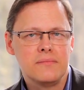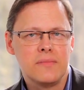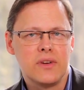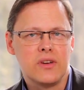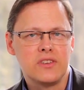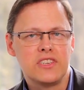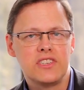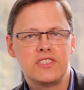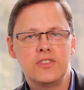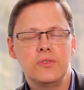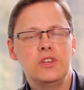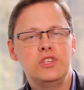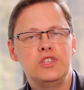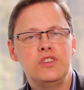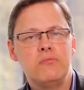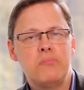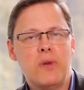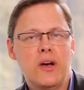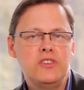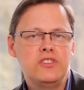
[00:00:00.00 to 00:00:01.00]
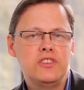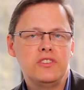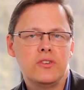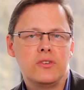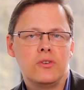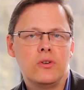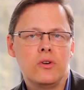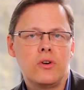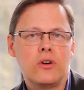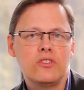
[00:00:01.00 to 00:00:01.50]
because as soon as you've posted your
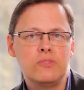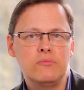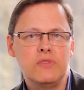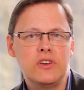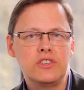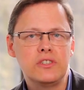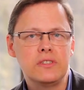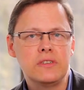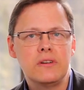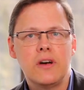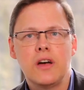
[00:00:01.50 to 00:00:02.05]
core contribution,